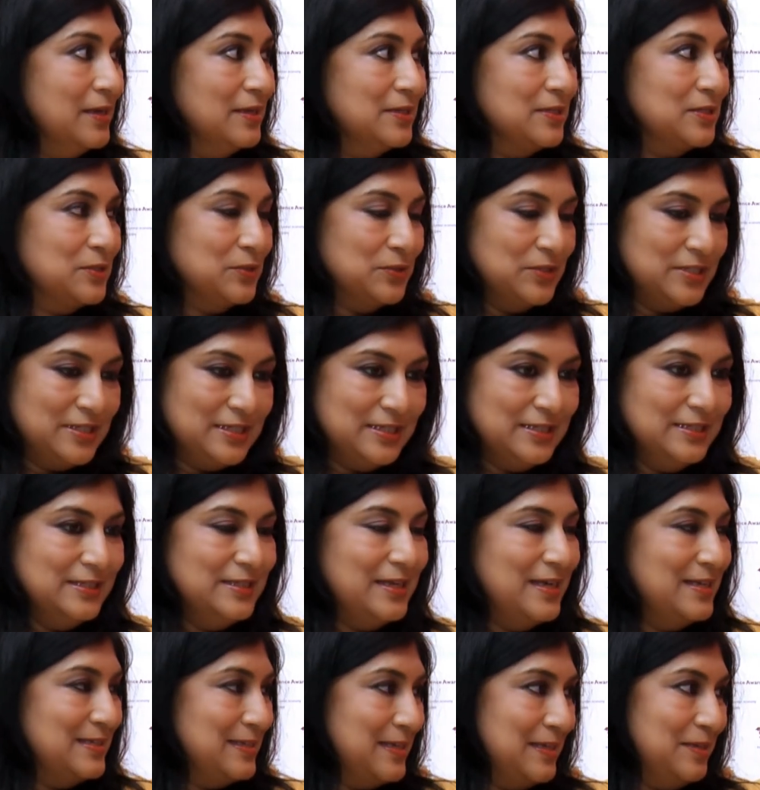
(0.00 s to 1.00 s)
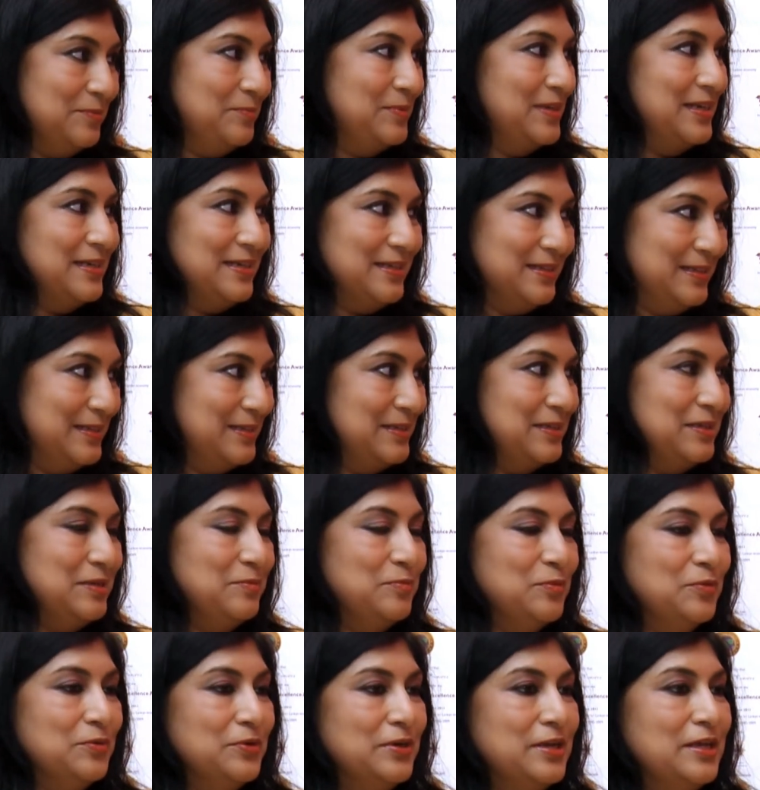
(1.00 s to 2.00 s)
Yes. So still they are celebrating the tea
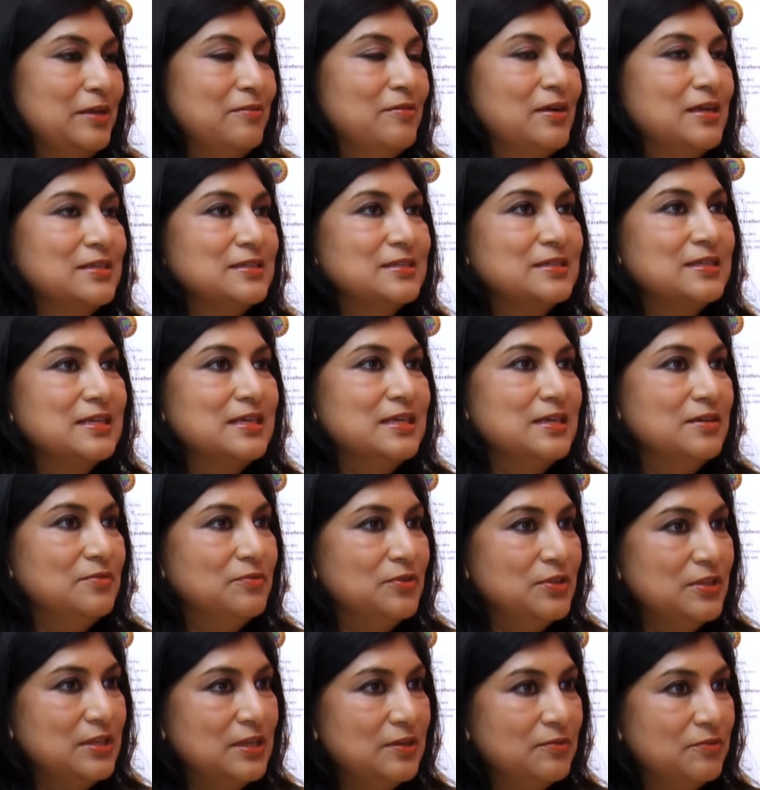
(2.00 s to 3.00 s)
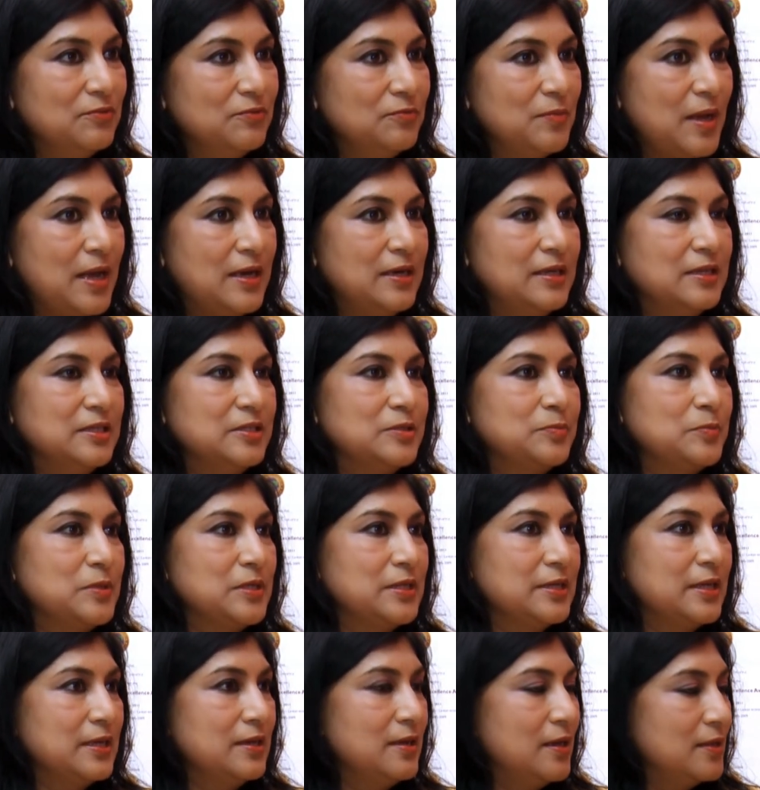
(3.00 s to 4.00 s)
board day once a year for the
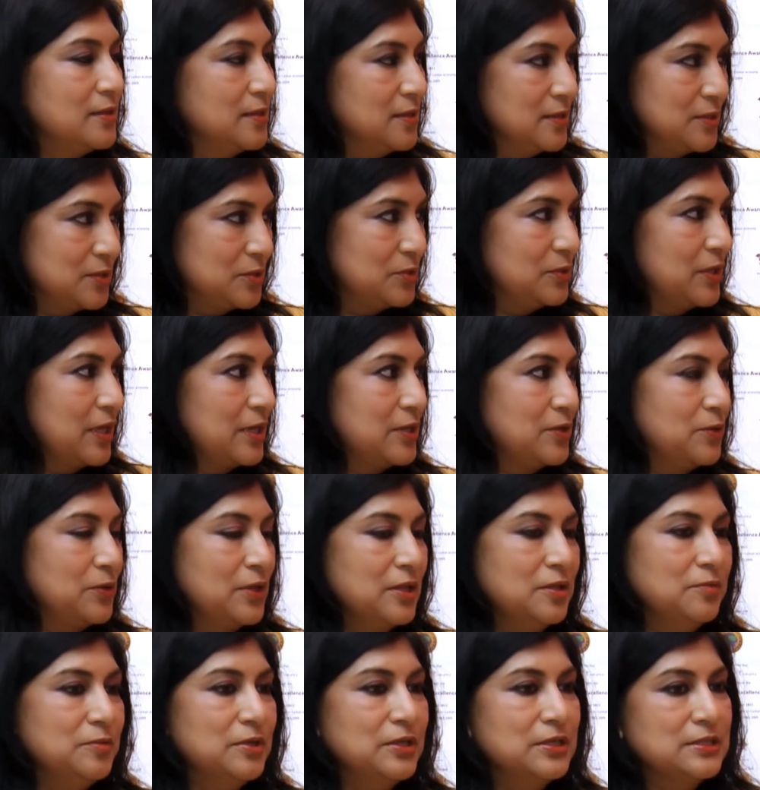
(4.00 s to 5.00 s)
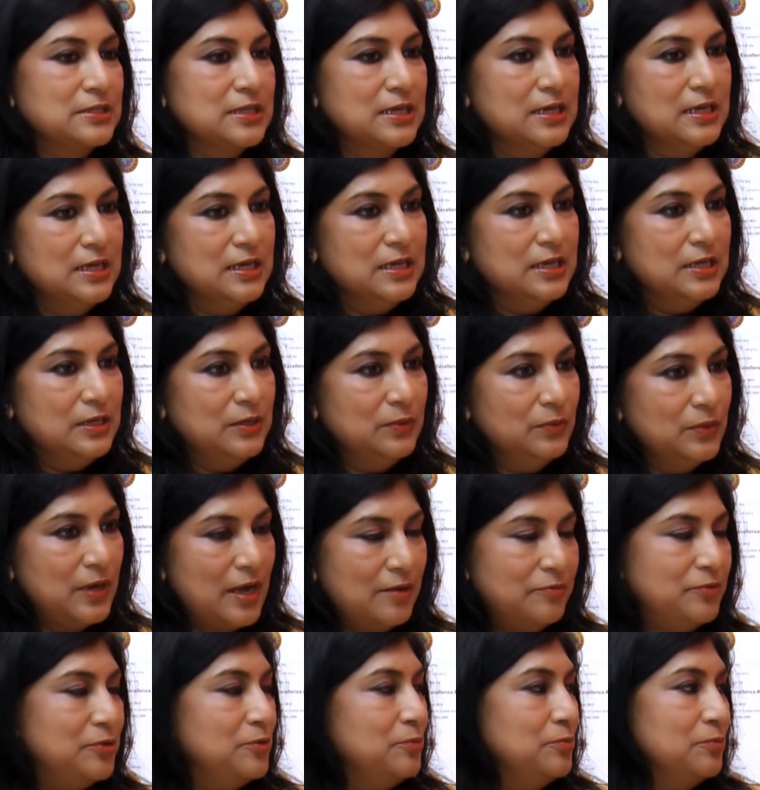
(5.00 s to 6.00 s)
management and others to get together, because you
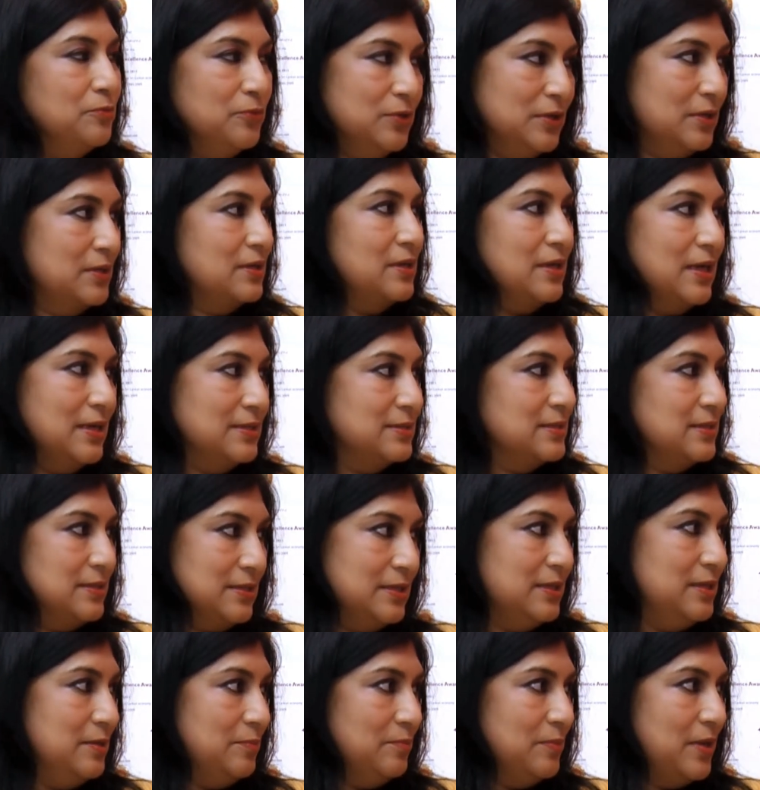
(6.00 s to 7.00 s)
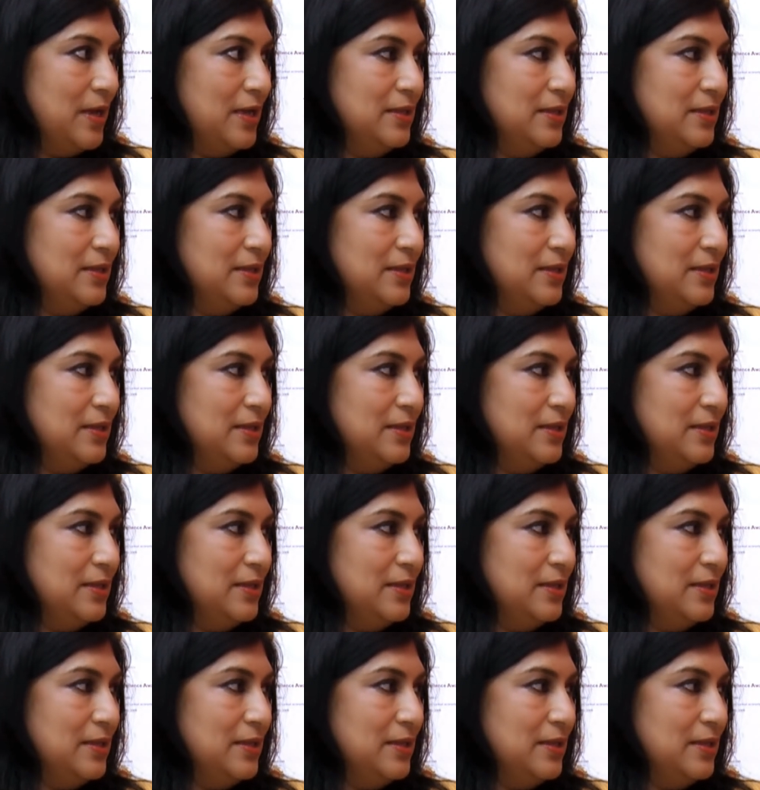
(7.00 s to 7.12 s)
have to work as a team.